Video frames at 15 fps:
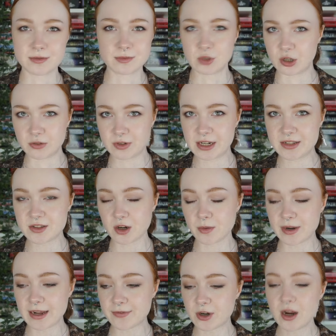Goodreads or
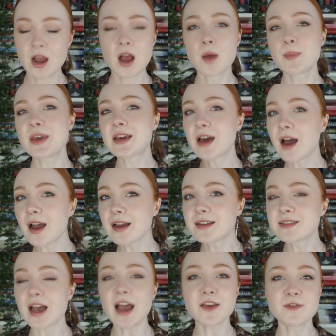whatever, because
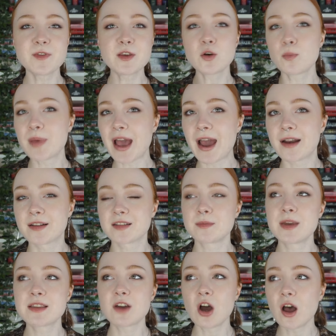I feel bad. Because I'm
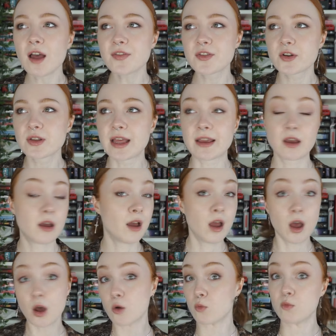like, the author like
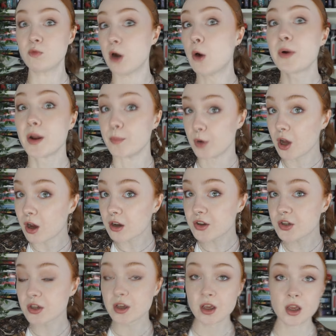wrote a book,
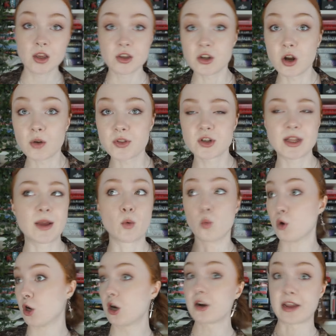you know, there like
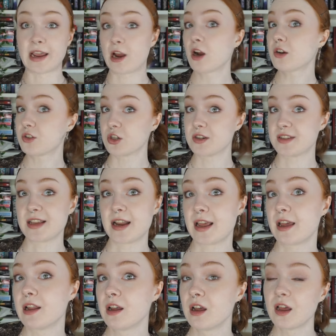were characters in
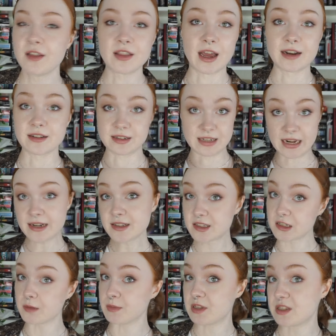it that did
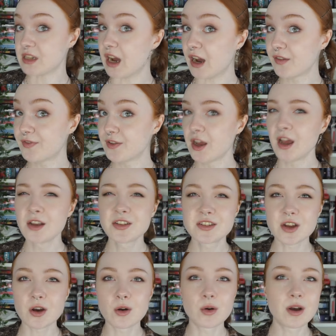some stuff.
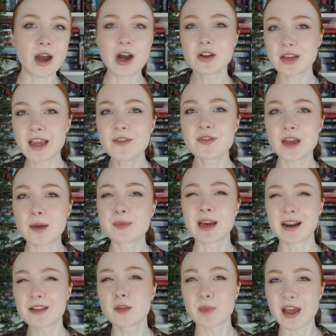So I'll give them kind
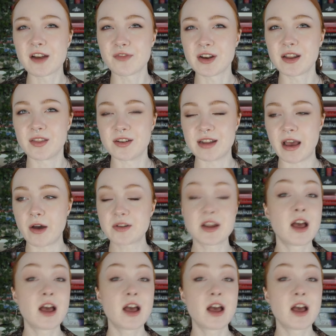of the benefit of the doubt.